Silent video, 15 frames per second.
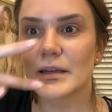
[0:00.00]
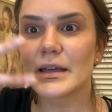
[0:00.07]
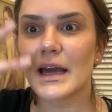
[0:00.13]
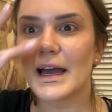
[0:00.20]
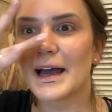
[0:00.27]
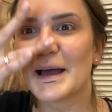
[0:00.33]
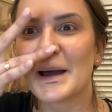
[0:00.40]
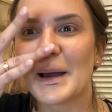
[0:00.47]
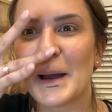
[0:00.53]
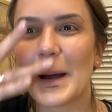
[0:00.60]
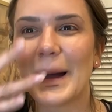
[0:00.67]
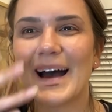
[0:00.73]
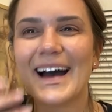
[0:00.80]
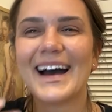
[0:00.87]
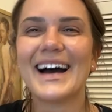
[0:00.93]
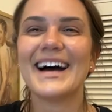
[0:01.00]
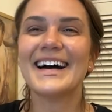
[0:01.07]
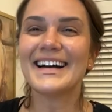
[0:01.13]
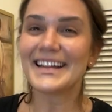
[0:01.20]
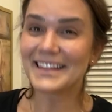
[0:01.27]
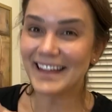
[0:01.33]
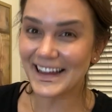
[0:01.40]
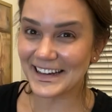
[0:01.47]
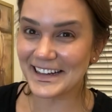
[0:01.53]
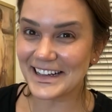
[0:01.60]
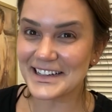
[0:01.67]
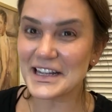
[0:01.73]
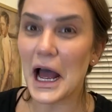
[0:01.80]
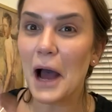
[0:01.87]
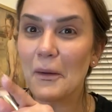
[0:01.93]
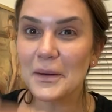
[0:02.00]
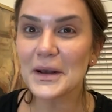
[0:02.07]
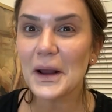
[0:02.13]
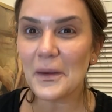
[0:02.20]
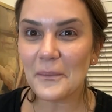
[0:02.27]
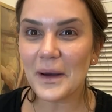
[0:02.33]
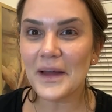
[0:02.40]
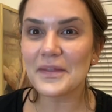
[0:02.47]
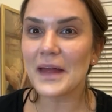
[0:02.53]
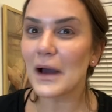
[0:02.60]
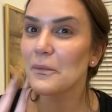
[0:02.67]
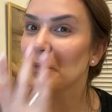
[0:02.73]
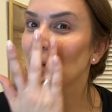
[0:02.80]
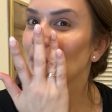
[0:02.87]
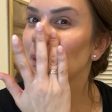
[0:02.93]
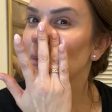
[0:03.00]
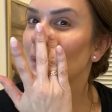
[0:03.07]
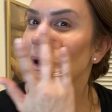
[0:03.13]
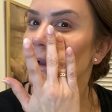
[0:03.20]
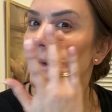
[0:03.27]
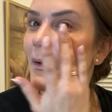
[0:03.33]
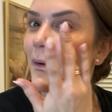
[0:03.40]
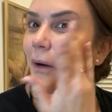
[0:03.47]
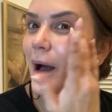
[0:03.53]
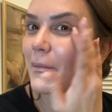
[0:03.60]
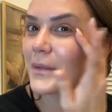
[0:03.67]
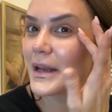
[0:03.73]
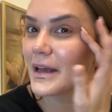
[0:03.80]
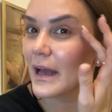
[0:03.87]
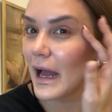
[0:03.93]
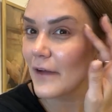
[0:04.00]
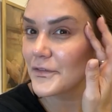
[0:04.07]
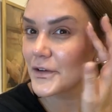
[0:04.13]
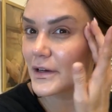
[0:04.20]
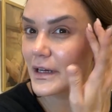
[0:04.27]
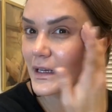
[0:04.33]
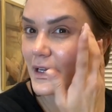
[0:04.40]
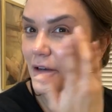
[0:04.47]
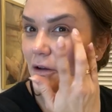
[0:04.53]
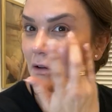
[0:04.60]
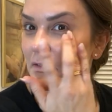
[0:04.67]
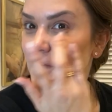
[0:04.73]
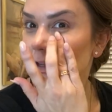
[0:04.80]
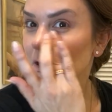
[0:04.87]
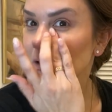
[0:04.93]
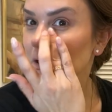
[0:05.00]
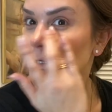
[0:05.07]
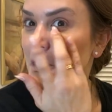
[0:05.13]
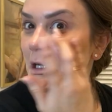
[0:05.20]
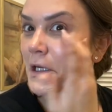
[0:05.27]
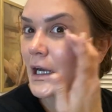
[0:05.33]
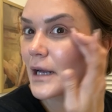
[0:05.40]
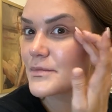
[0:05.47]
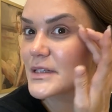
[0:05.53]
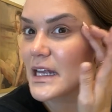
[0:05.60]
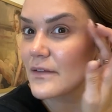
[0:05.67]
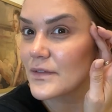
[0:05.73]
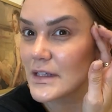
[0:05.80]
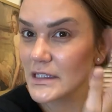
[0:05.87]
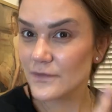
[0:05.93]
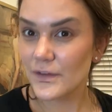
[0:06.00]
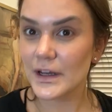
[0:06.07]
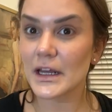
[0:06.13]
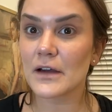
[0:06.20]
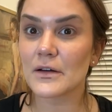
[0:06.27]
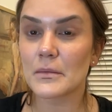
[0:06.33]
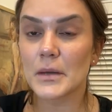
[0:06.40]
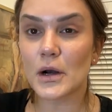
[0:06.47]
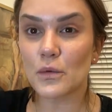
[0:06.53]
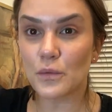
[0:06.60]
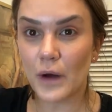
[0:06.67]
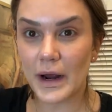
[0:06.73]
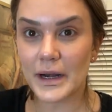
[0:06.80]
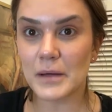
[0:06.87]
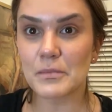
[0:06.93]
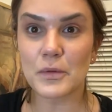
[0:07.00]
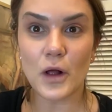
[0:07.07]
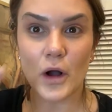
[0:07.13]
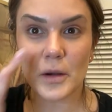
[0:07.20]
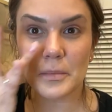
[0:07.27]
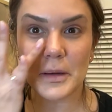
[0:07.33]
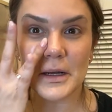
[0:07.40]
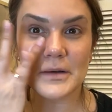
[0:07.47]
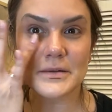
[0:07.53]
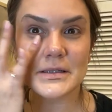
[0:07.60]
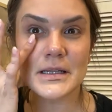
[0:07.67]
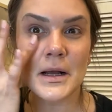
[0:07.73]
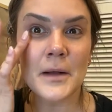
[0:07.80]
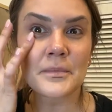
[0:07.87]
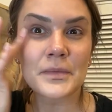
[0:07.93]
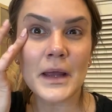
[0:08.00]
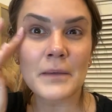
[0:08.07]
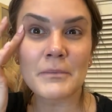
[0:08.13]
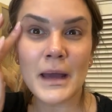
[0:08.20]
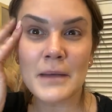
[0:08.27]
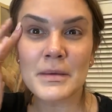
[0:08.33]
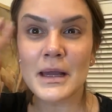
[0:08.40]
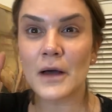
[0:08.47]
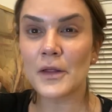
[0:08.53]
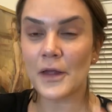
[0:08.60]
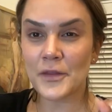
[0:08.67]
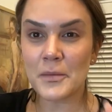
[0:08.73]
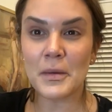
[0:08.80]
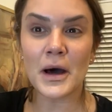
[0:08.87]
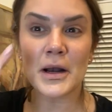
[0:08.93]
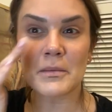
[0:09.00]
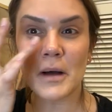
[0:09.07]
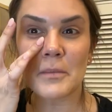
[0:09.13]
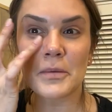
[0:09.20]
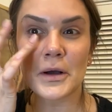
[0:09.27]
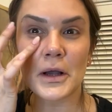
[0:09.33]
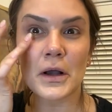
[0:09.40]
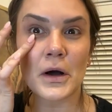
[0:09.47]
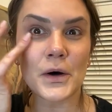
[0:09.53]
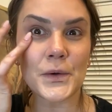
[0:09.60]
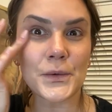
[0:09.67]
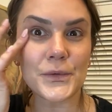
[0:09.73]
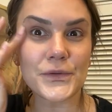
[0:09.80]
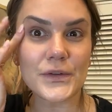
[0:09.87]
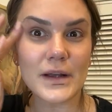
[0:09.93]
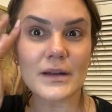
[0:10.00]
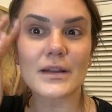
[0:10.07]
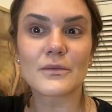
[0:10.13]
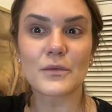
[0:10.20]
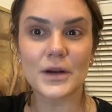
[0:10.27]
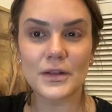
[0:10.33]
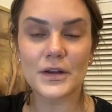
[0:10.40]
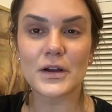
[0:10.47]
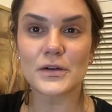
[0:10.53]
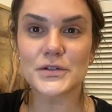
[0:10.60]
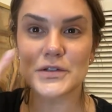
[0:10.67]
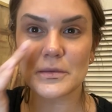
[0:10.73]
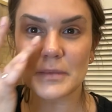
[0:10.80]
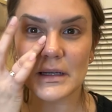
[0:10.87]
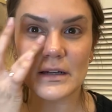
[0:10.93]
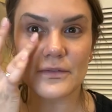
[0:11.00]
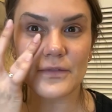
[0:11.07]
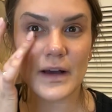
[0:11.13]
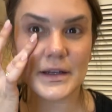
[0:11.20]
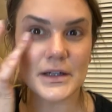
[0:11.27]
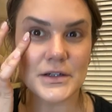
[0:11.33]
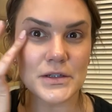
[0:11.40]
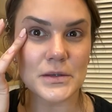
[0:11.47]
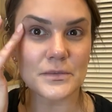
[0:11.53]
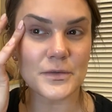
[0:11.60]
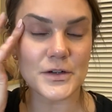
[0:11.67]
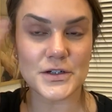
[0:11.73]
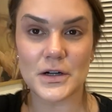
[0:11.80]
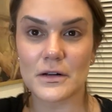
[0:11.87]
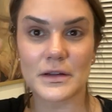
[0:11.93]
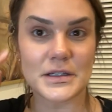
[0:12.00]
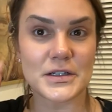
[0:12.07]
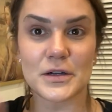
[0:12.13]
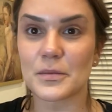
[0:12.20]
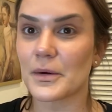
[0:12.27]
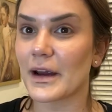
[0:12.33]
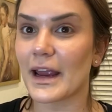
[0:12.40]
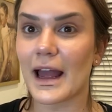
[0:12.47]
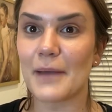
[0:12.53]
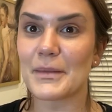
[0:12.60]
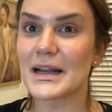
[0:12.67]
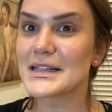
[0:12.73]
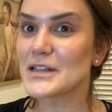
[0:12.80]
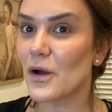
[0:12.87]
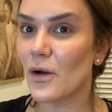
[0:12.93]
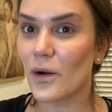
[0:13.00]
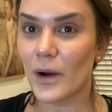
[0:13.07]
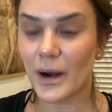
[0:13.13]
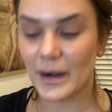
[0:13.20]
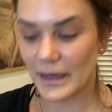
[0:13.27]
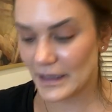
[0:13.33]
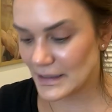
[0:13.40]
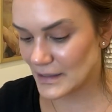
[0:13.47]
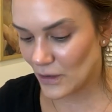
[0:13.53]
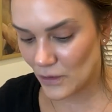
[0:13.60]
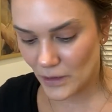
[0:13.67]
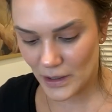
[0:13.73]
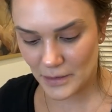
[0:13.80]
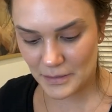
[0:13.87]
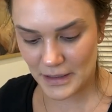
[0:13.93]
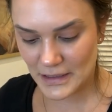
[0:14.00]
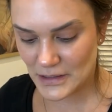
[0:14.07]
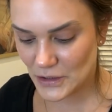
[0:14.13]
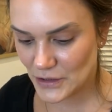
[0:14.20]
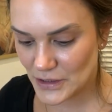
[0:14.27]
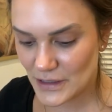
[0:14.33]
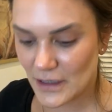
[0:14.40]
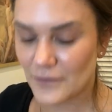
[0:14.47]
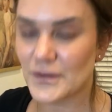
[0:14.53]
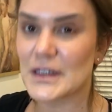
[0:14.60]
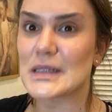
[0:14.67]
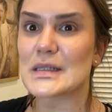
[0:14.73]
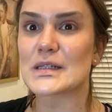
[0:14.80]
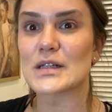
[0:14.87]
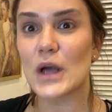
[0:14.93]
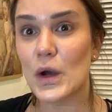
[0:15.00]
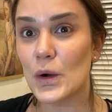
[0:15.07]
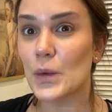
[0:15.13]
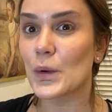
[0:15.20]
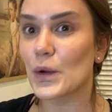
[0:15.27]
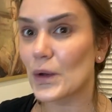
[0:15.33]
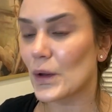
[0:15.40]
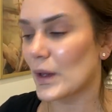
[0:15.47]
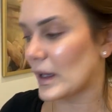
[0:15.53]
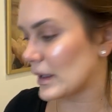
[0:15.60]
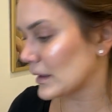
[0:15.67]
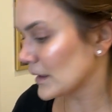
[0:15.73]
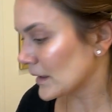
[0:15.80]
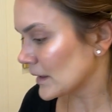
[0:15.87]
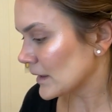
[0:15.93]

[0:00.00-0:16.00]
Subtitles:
Yeah, that is. Oh, you know what? That will be my goal. After I get off here, I'm saving this video and I'm gonna write a blog post, and maybe at the bottom I'll put goals. And one of the goals will be to find a dupe for Charlotte Tilbury. I mean, it's hard. It is hard because her stuff is so good.